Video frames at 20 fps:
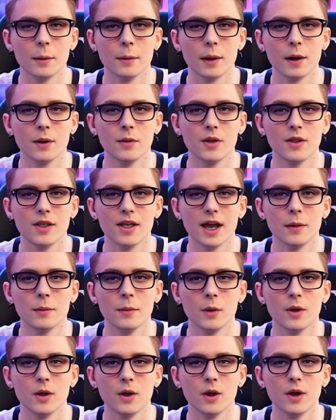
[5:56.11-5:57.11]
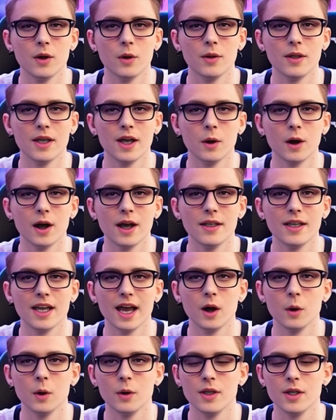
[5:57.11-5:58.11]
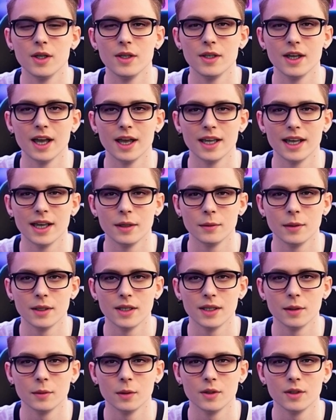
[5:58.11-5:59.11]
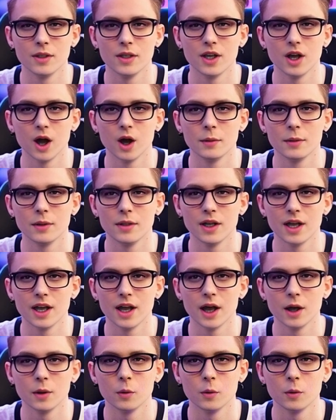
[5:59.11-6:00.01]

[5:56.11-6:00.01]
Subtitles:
But for example, you can also ask it questions like, give me a summary of this document.